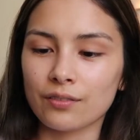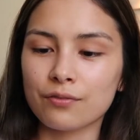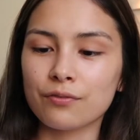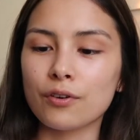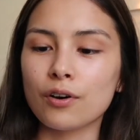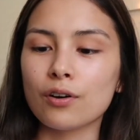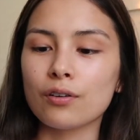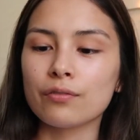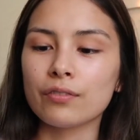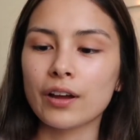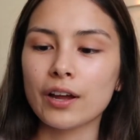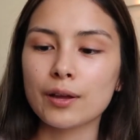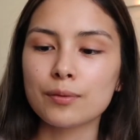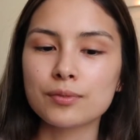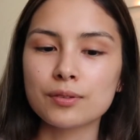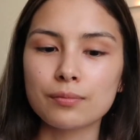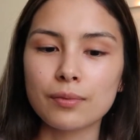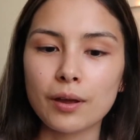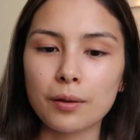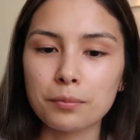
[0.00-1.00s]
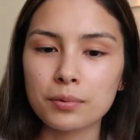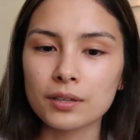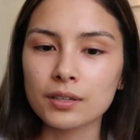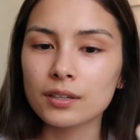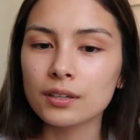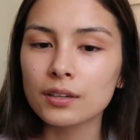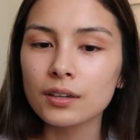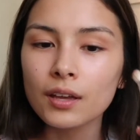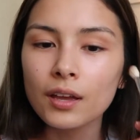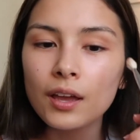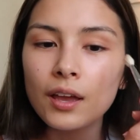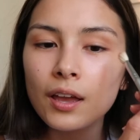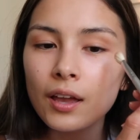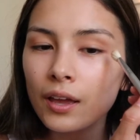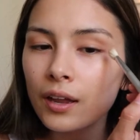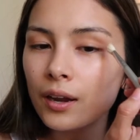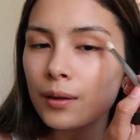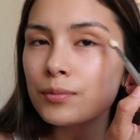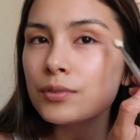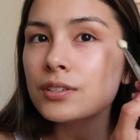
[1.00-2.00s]
fall vibes in my opinion.
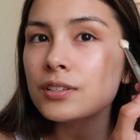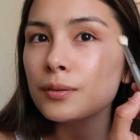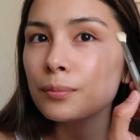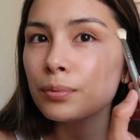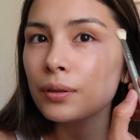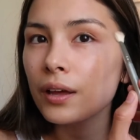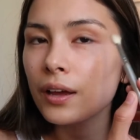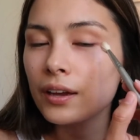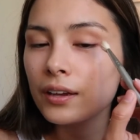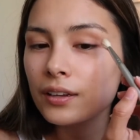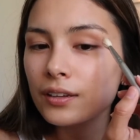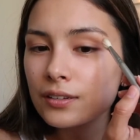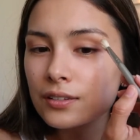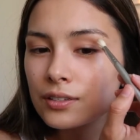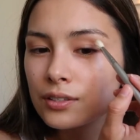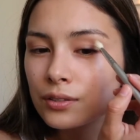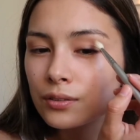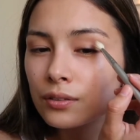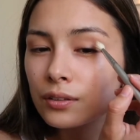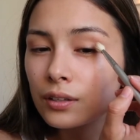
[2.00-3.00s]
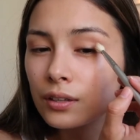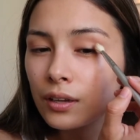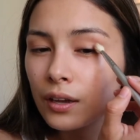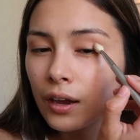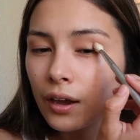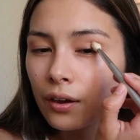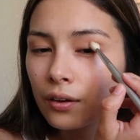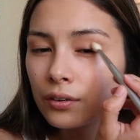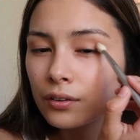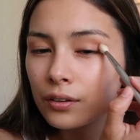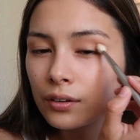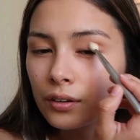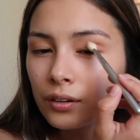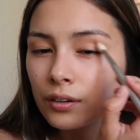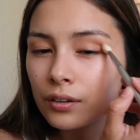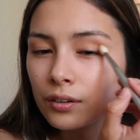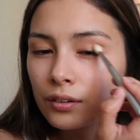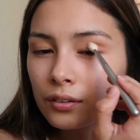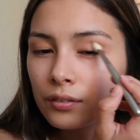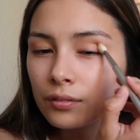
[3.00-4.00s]
And I'm just applying it to the
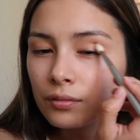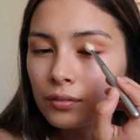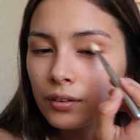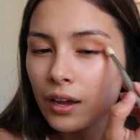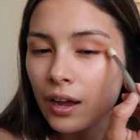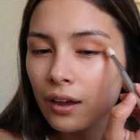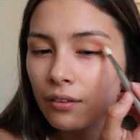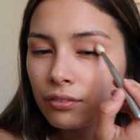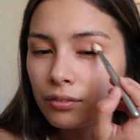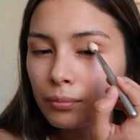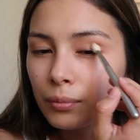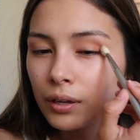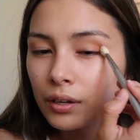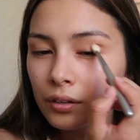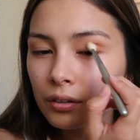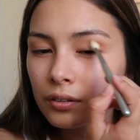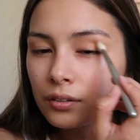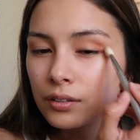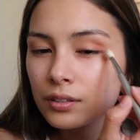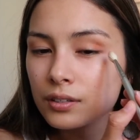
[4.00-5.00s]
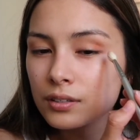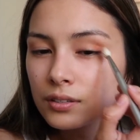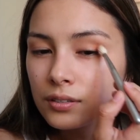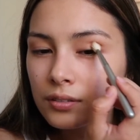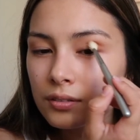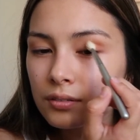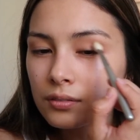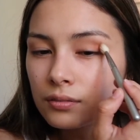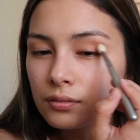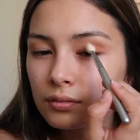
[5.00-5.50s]
outer half of my crease.